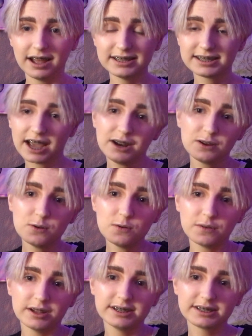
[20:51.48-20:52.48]
It's kind of
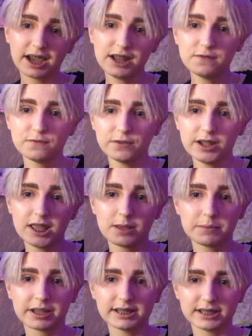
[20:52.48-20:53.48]
cool and it's kind of
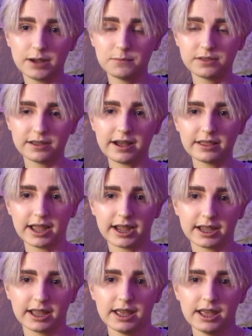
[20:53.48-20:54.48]
freeing because I thought,
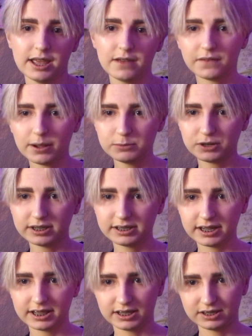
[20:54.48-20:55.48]
like, if I'm
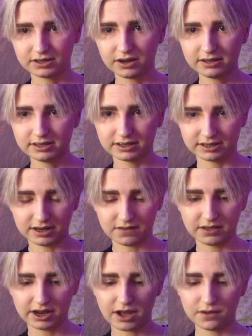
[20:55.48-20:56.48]
dressing in these skirts and
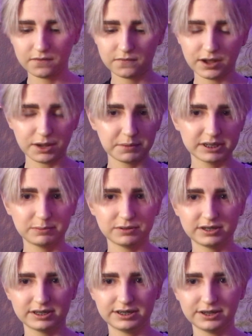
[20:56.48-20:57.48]
stuff, then how the fuck am I
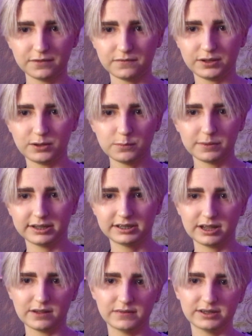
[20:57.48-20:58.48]
supposed to still view
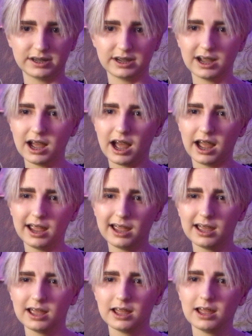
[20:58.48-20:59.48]
myself as a guy
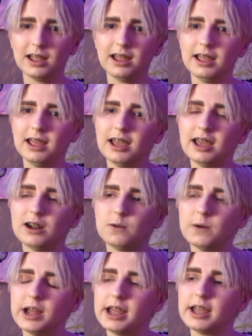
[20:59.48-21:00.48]
in
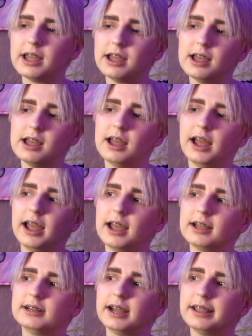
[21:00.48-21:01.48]
a way?
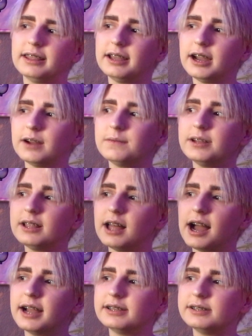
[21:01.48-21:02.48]
And I think I
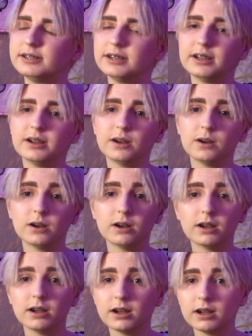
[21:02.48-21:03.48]
realized
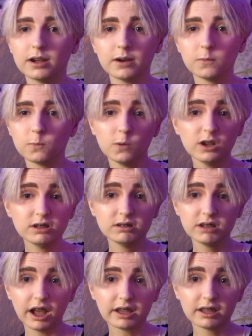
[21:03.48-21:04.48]
wait
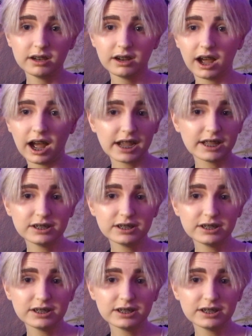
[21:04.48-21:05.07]
a second, I